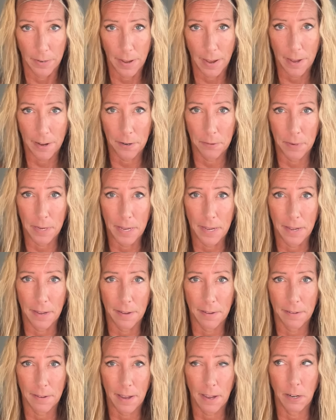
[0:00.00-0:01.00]
How do
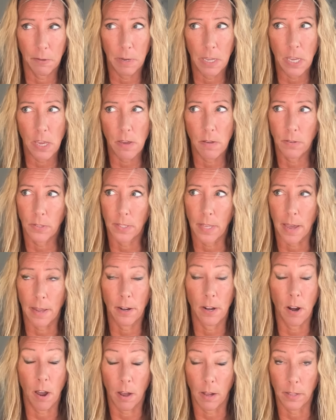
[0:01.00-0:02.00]
we use that
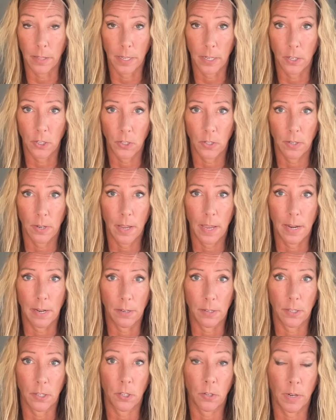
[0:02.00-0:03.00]
knowledge and
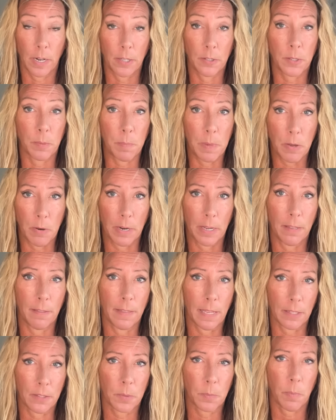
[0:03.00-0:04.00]
to transmute it? And
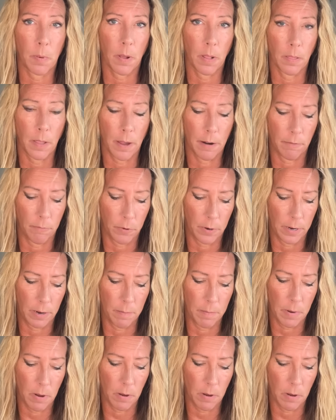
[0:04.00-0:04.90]
that's a lot of what I'm